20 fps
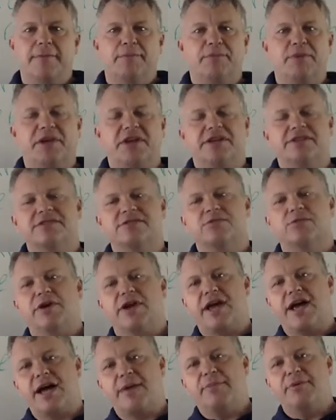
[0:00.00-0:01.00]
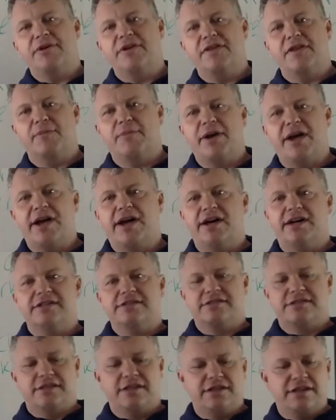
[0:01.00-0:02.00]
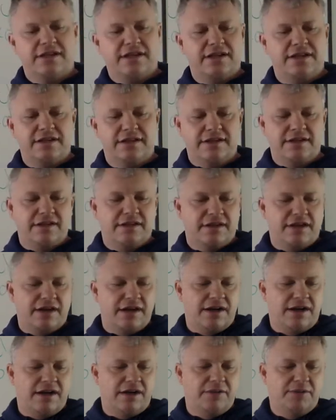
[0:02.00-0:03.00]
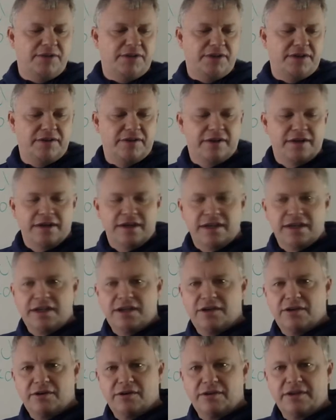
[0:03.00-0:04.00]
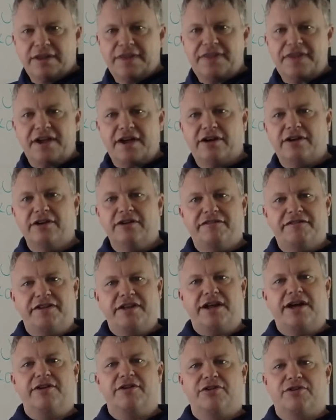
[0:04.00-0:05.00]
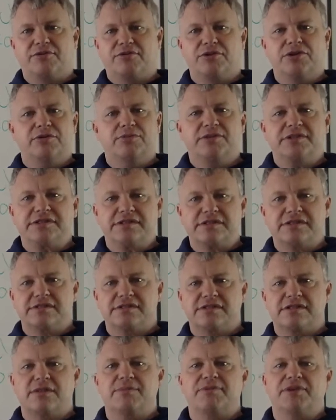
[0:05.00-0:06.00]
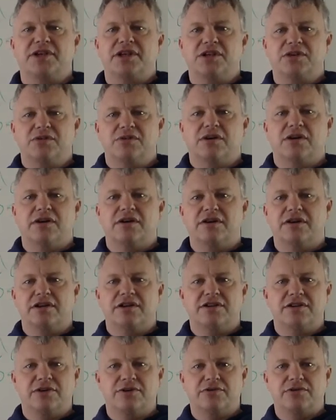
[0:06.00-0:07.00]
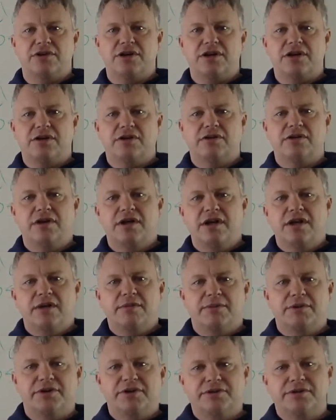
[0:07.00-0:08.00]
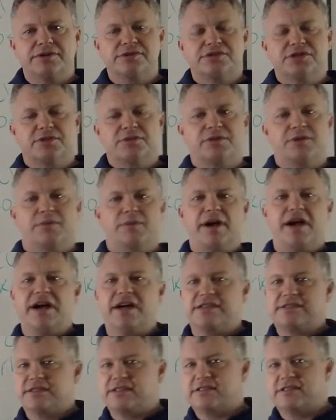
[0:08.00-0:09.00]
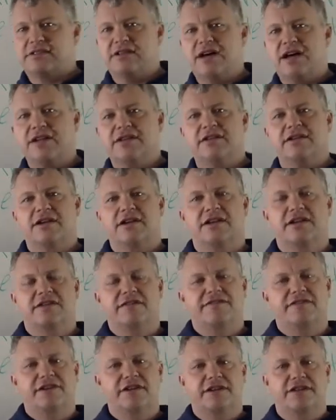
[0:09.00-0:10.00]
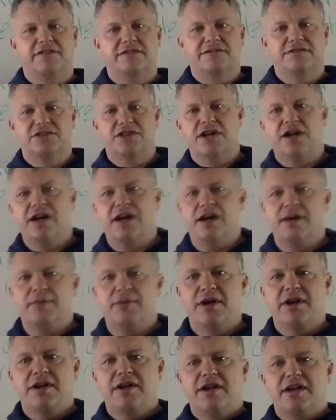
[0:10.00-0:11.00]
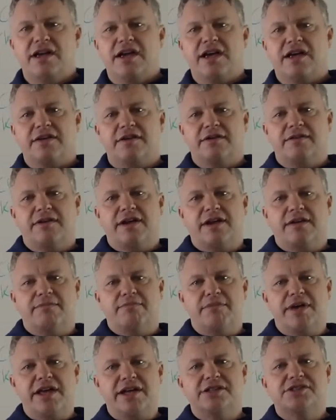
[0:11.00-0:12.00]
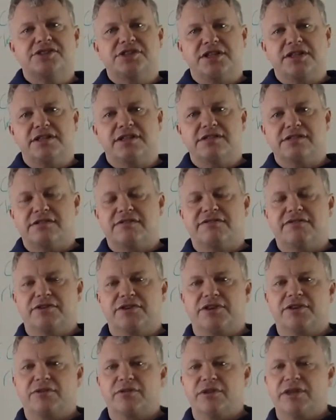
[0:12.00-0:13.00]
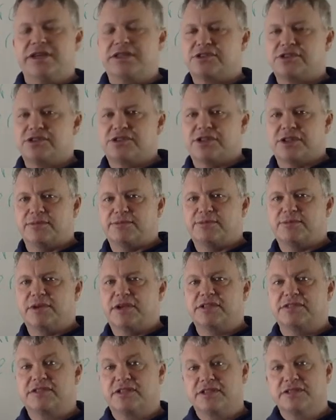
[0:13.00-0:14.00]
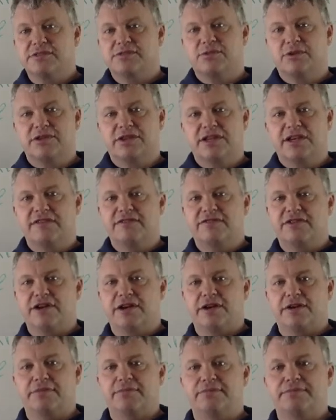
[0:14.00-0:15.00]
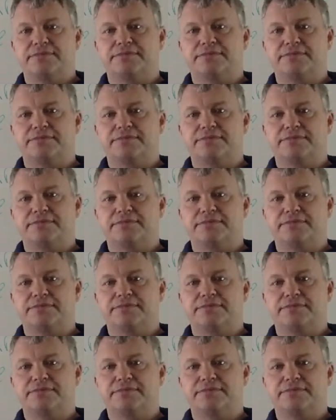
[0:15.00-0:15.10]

Because what happened in the past, and I'll be, let the elephant out of the room. This isn't something you already don't know, but NeuroGym in the past has not done an effective job at managing these affiliate relationships, because here's what they've done.